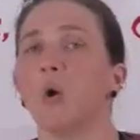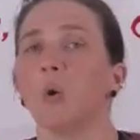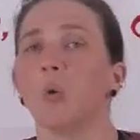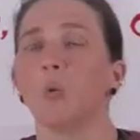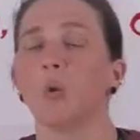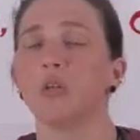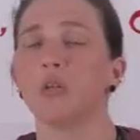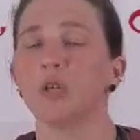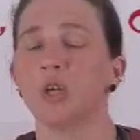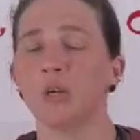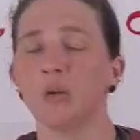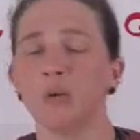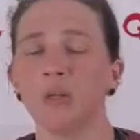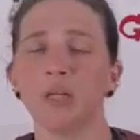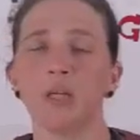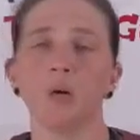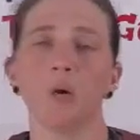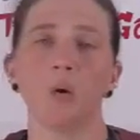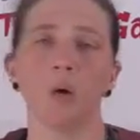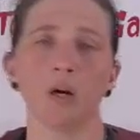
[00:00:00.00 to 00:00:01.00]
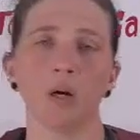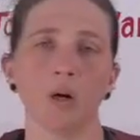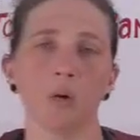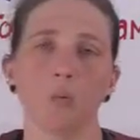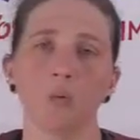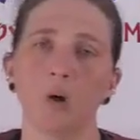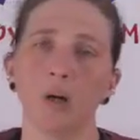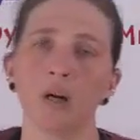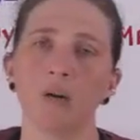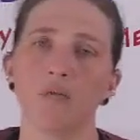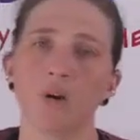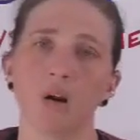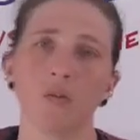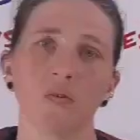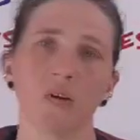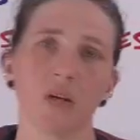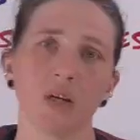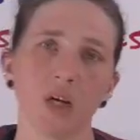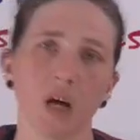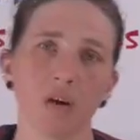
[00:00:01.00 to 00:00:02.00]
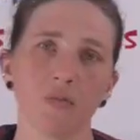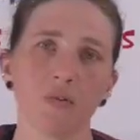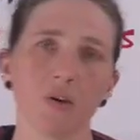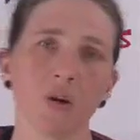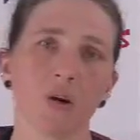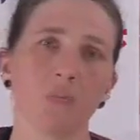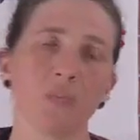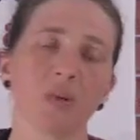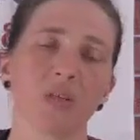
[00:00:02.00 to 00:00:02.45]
we generally order one of every cover,